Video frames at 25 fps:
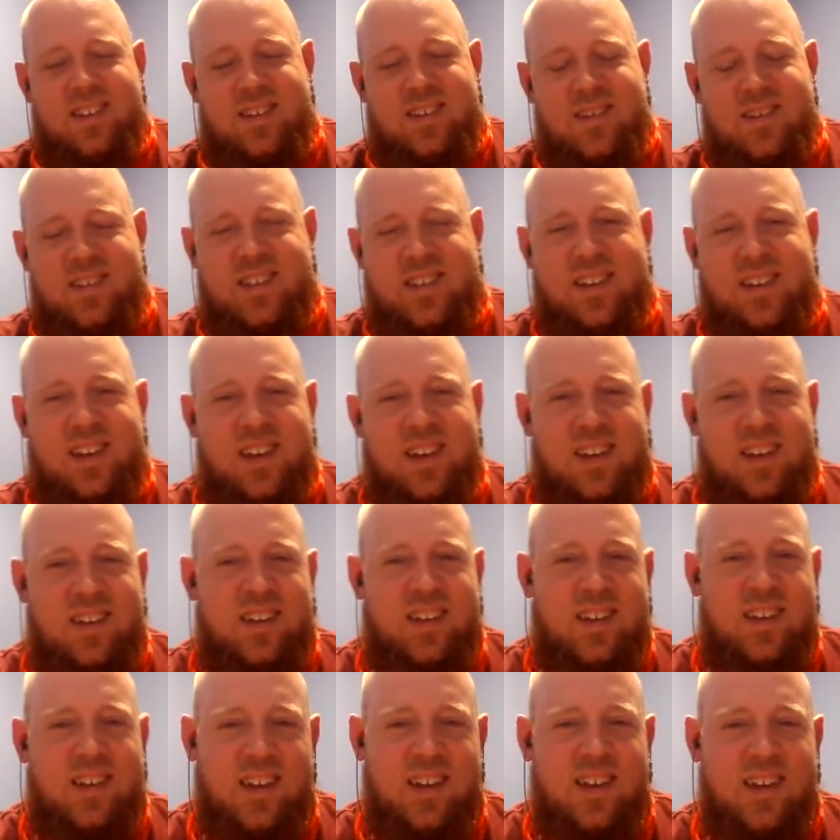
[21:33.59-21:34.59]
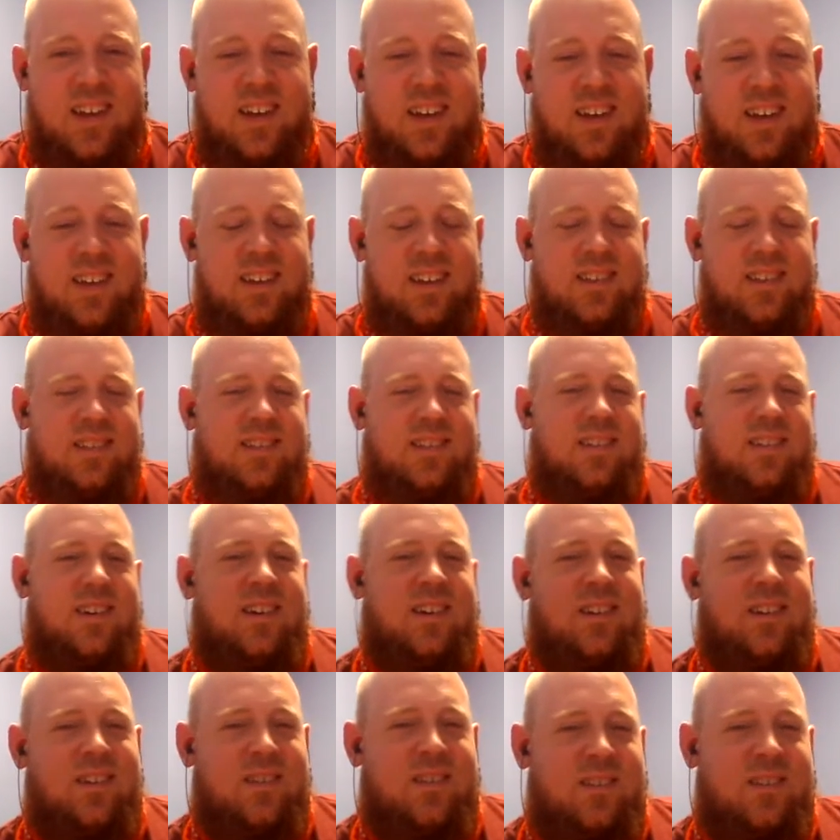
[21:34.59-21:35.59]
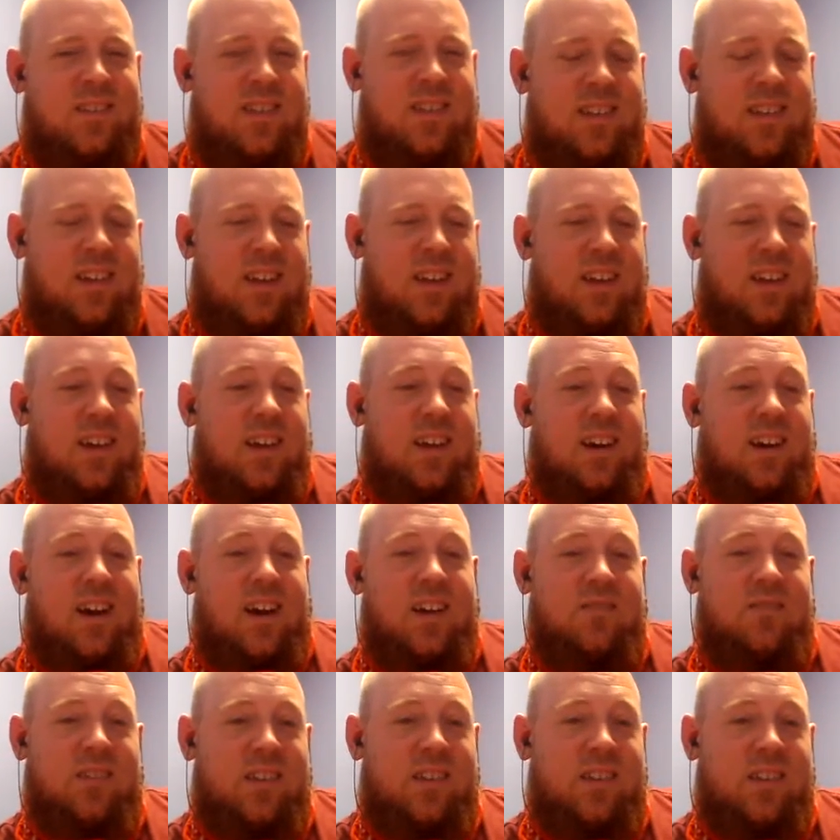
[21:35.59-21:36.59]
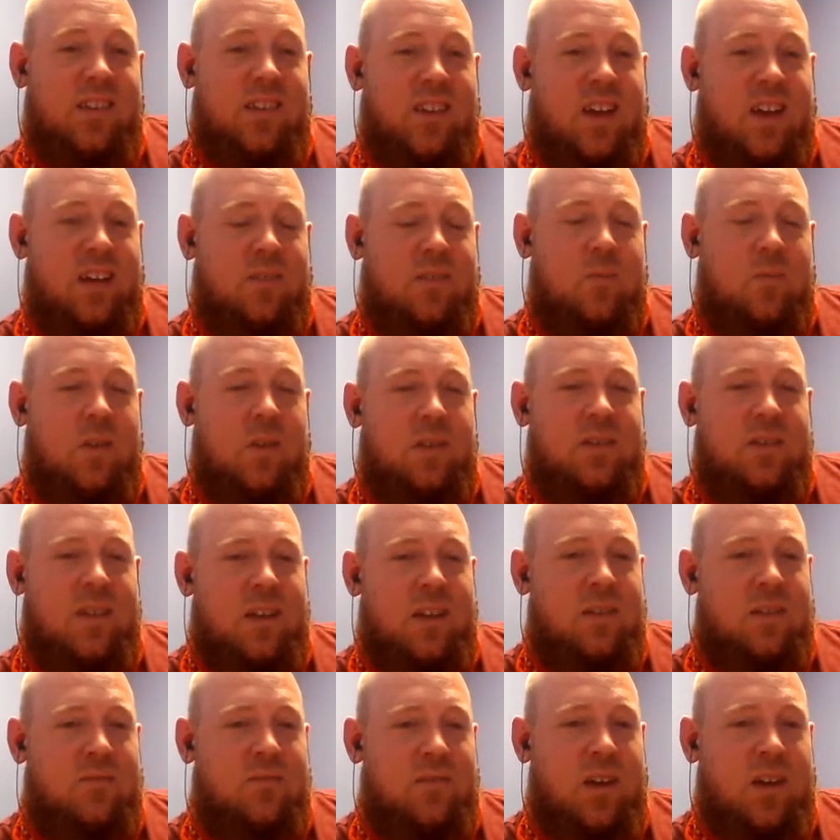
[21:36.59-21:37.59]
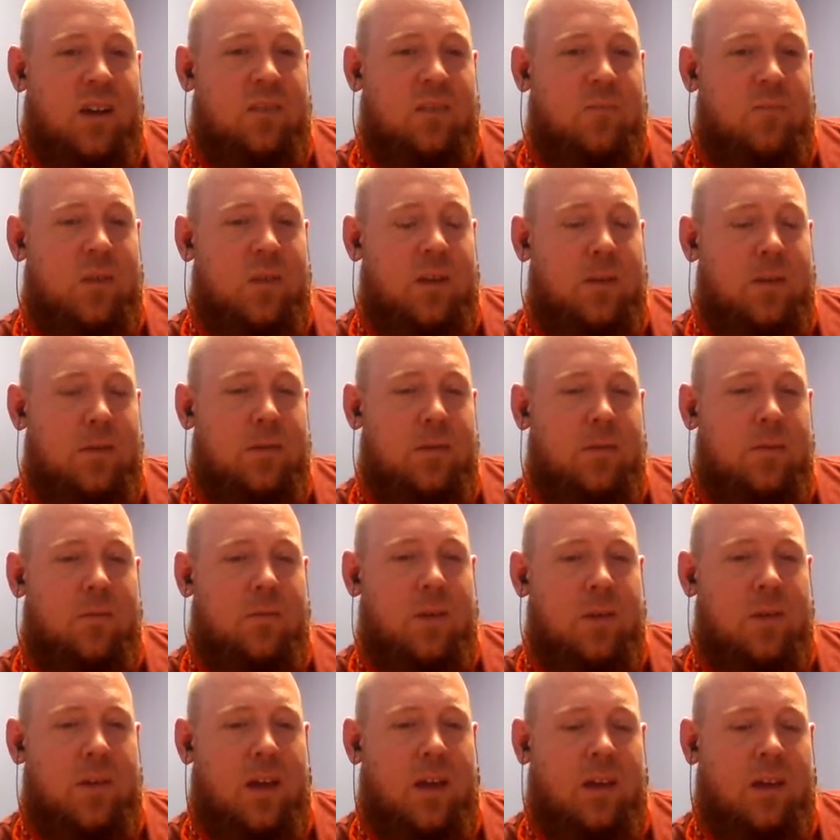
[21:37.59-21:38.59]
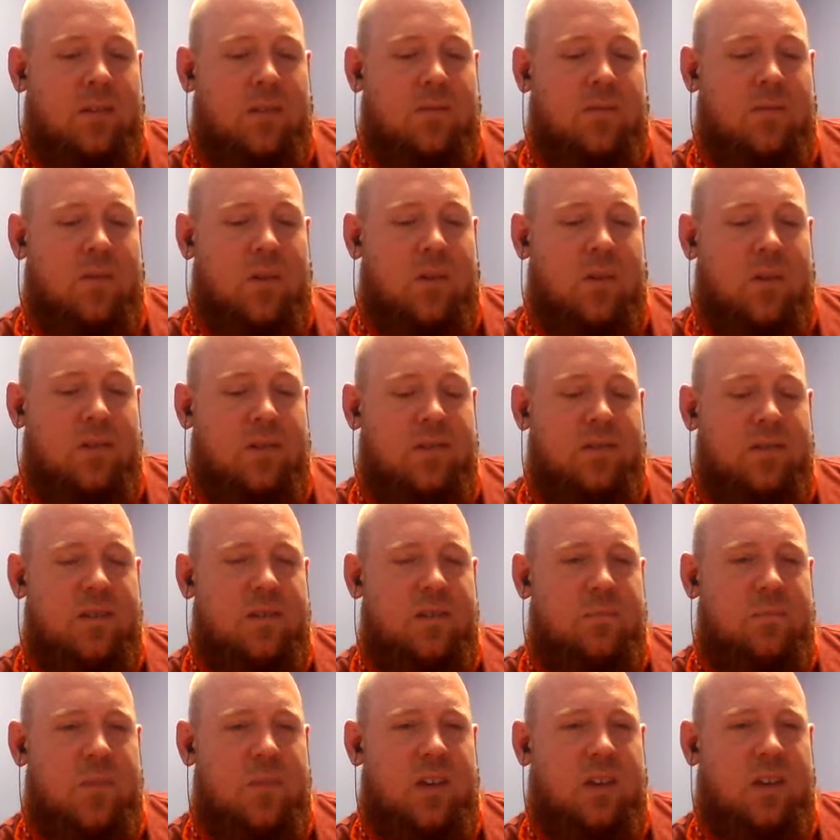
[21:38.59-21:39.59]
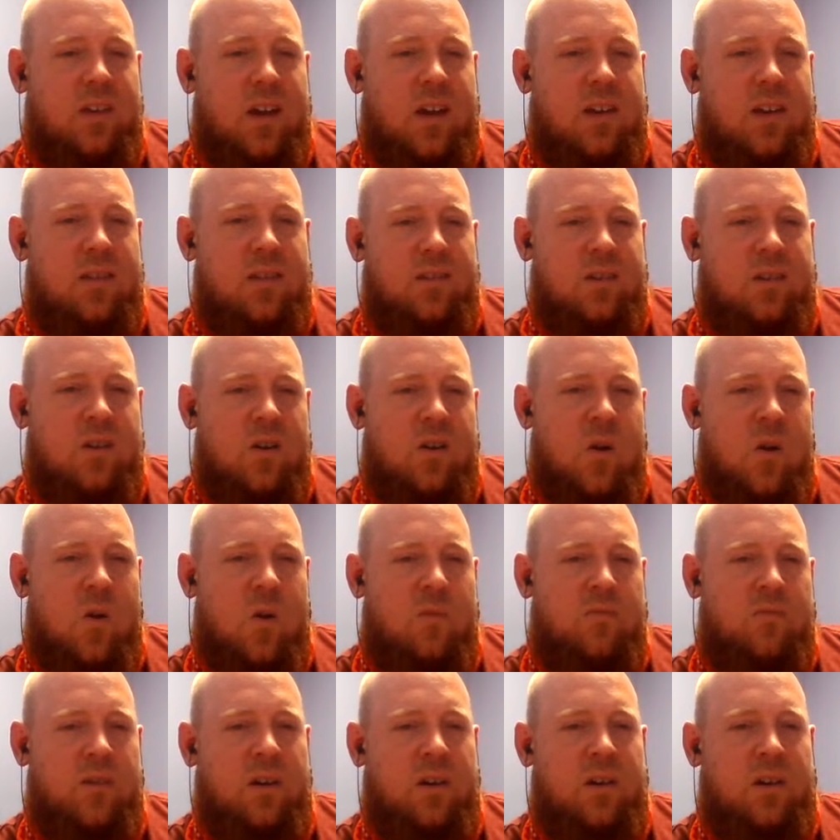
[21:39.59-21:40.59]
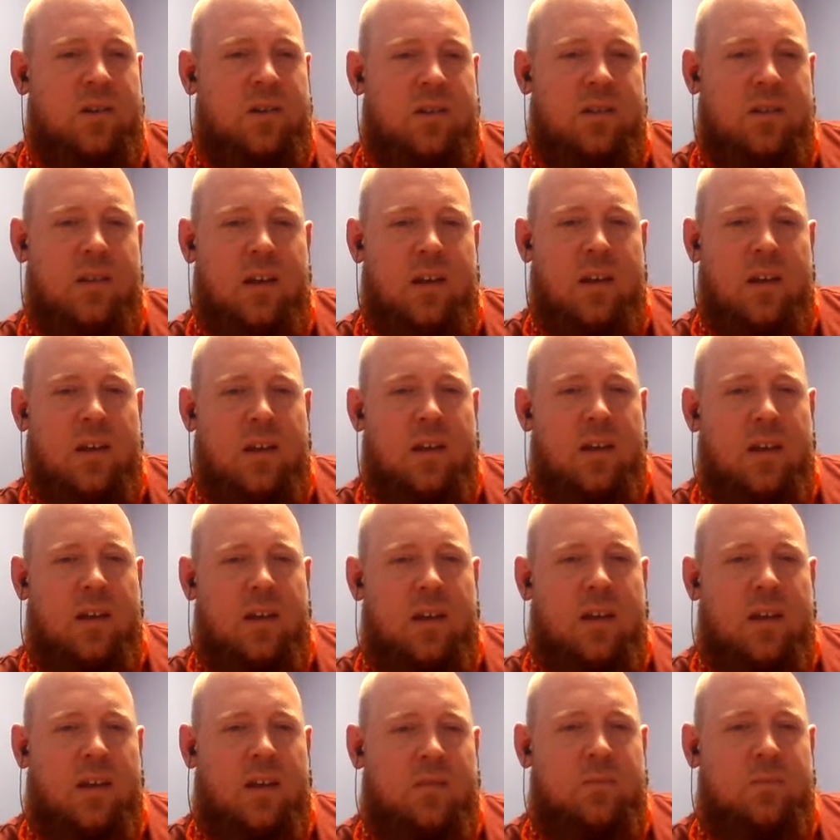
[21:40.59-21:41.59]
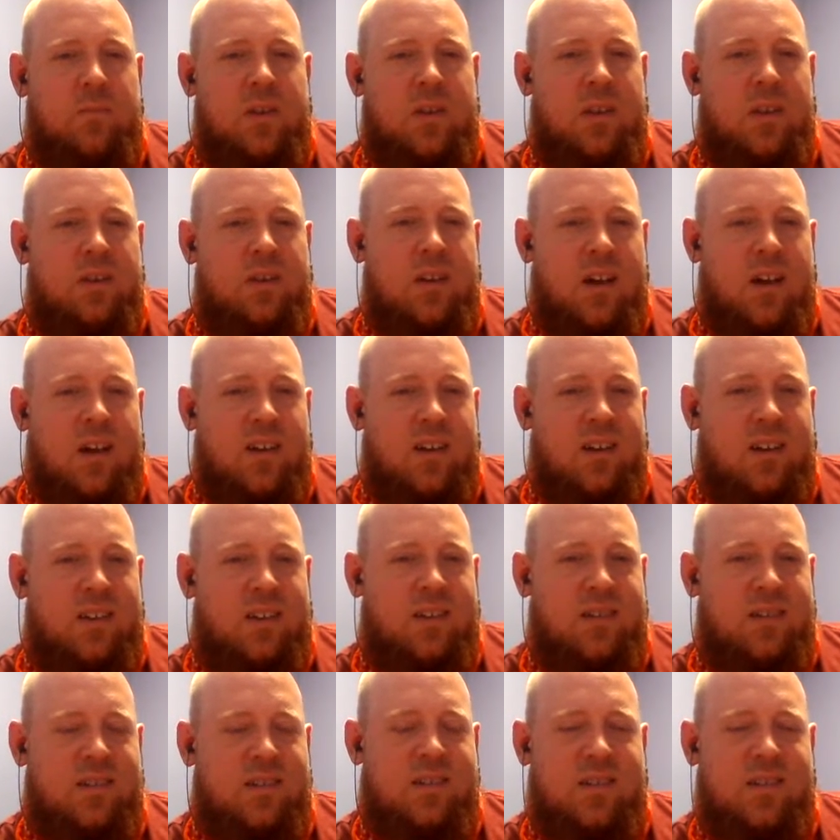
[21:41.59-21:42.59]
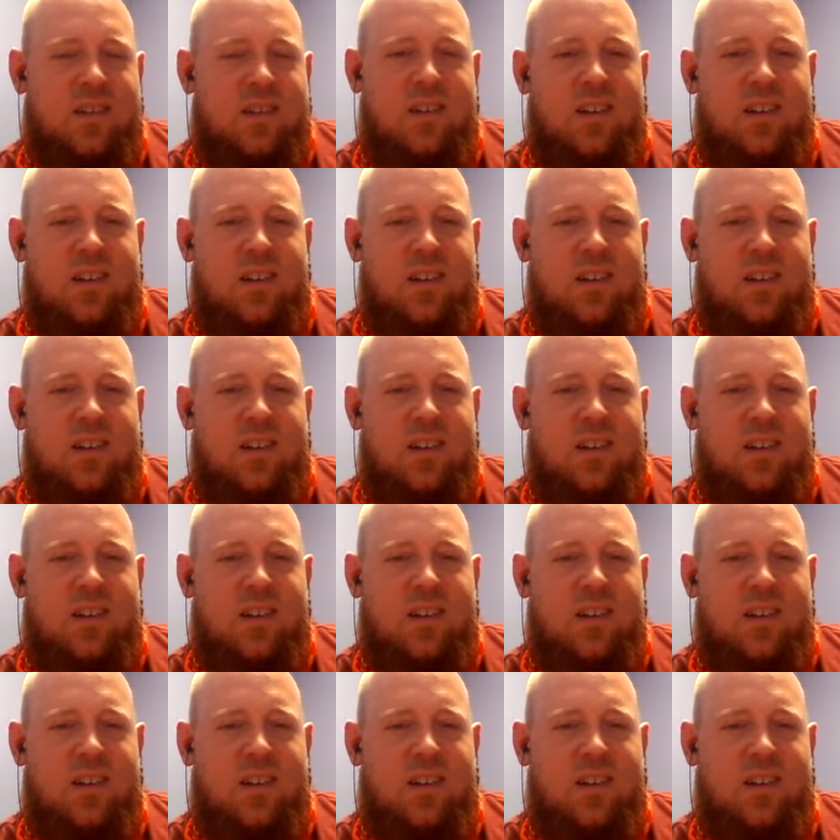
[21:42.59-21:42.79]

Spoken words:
Okay. So I really like what they've done with X Force, just being kind of the covert espionage